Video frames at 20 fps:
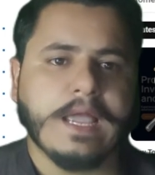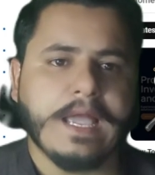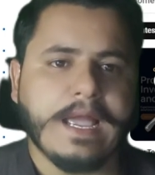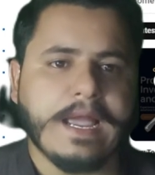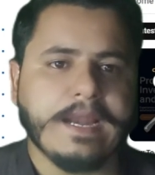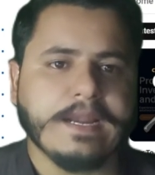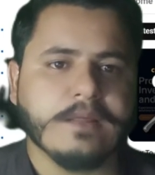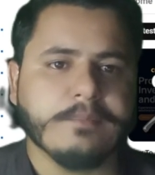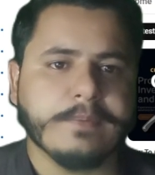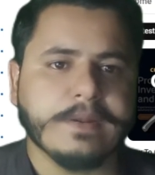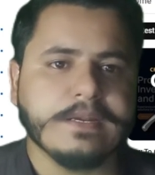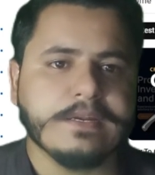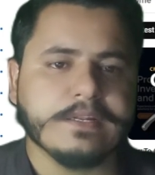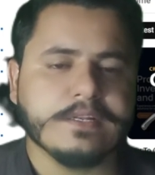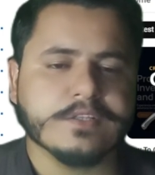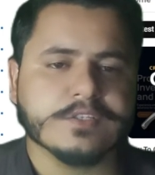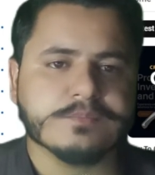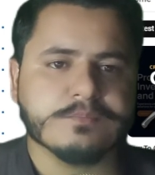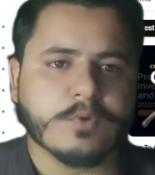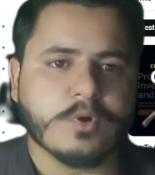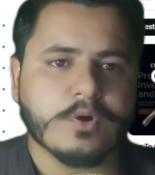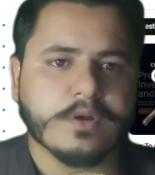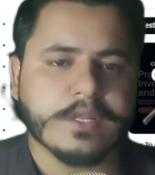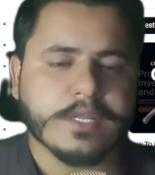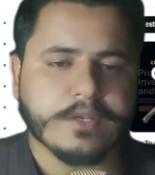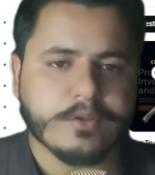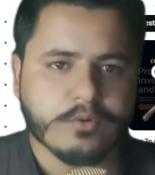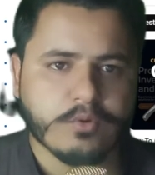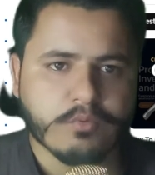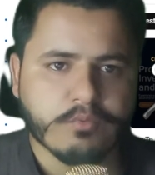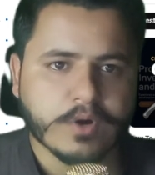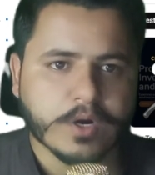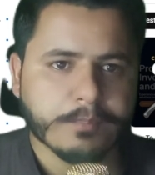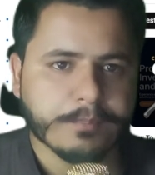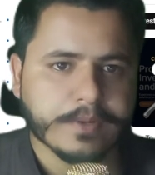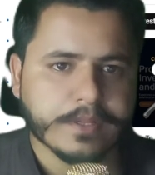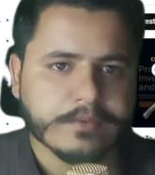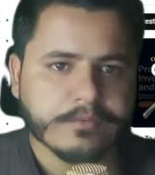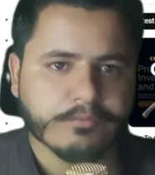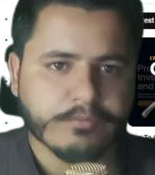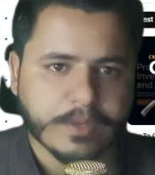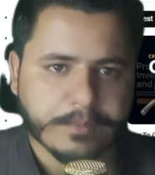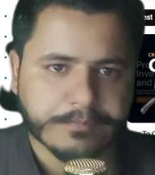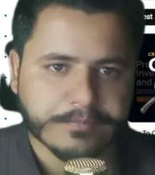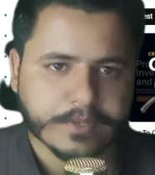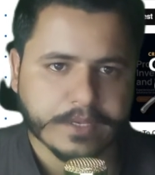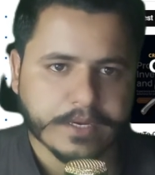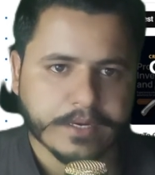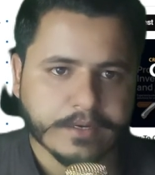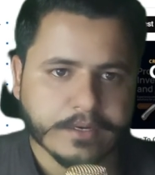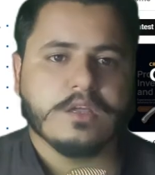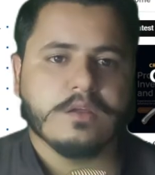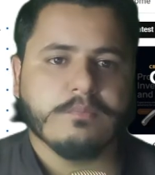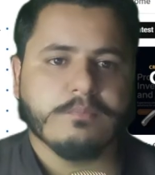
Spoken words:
add a maintenance mode in your WordPress website.